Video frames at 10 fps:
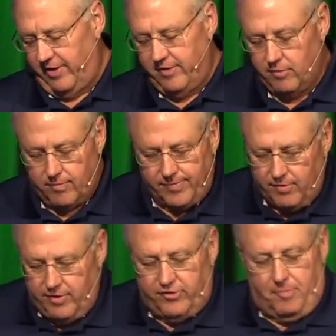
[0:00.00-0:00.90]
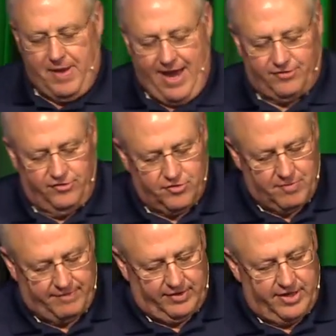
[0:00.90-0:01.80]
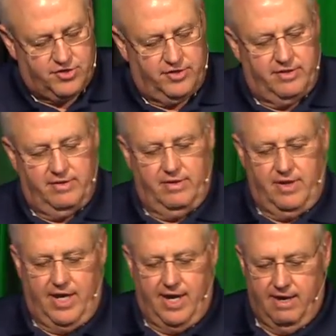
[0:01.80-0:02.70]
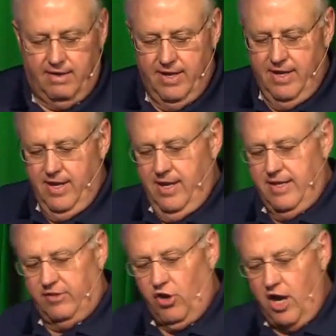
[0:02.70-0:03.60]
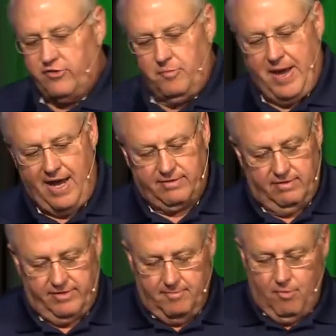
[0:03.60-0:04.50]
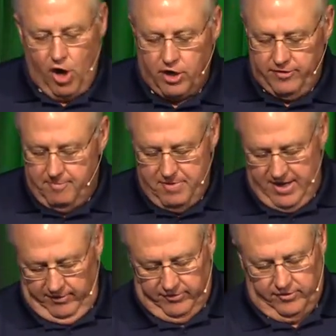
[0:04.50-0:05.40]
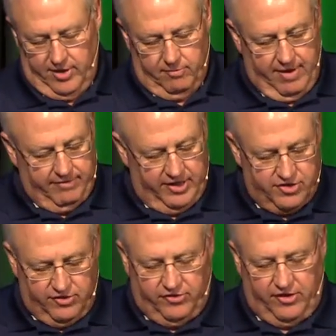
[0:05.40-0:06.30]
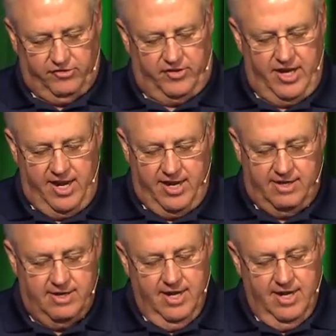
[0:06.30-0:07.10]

and there, there is a passage in Revelation uh, that talks about the mark of the beast, uh, Revelation sixteen.